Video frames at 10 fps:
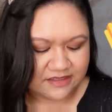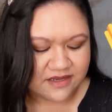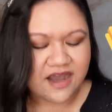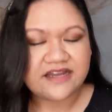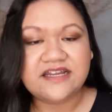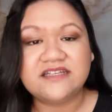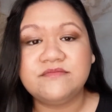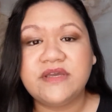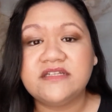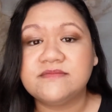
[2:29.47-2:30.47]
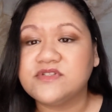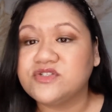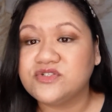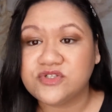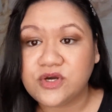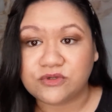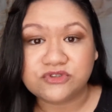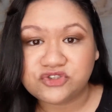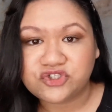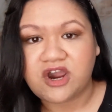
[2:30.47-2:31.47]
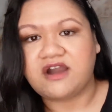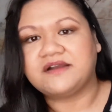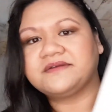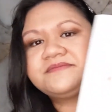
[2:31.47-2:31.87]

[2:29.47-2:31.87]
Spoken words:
God had made him so strong.